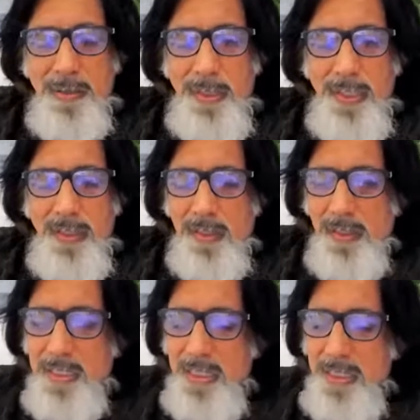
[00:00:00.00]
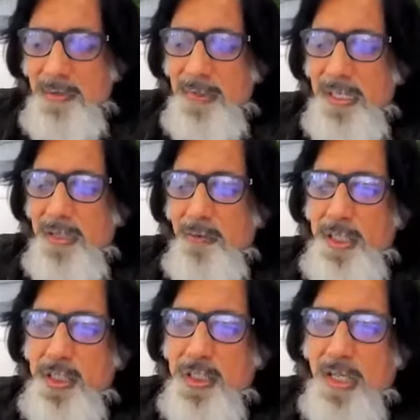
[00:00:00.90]
mean, this is something
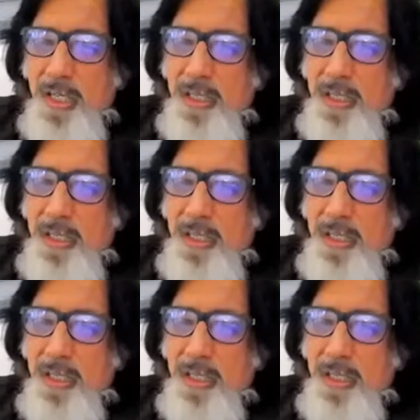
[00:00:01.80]
which